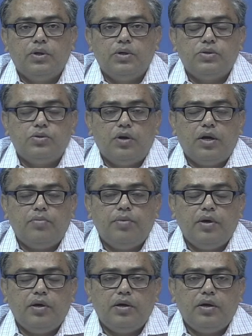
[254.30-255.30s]
So, let
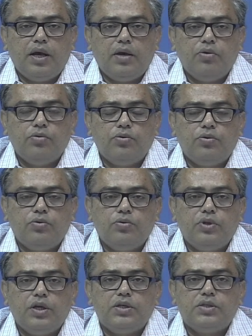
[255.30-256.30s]
me take you through
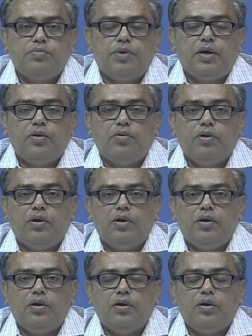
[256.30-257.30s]
this
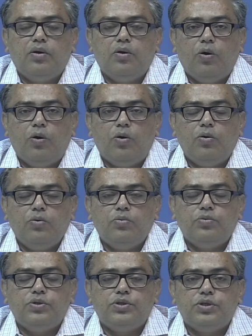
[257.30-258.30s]
particular law
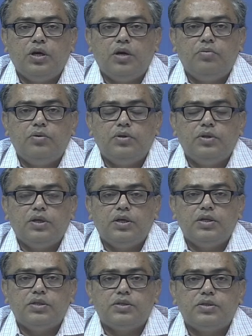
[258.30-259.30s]
which govern
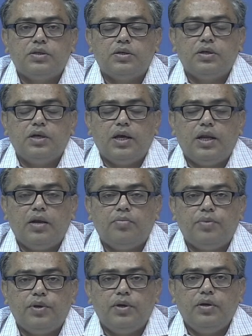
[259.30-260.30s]
this
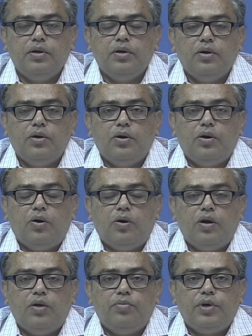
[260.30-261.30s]
LLP or
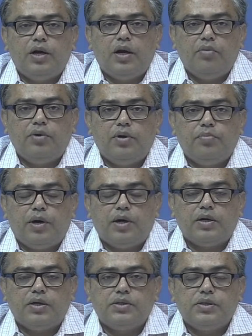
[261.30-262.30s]
limited liability
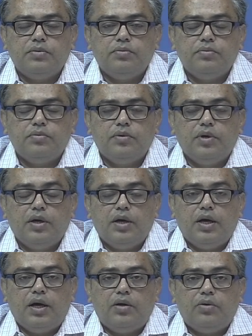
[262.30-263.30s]
partnership,
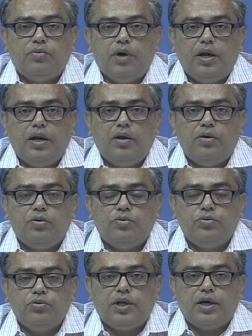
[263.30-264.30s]
and while I will
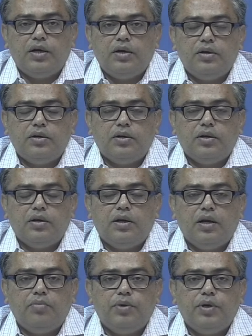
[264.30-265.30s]
do that,
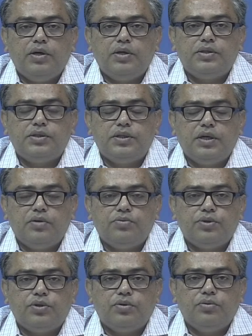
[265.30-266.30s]
let me share
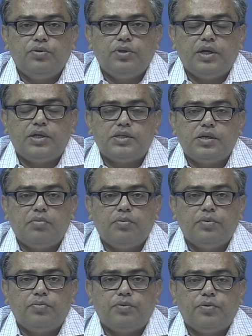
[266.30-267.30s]
with you that some of
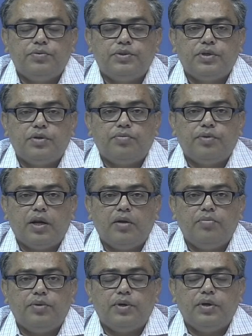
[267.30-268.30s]
the provision of
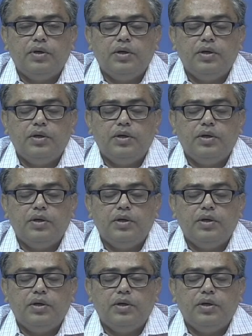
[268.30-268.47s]
LLP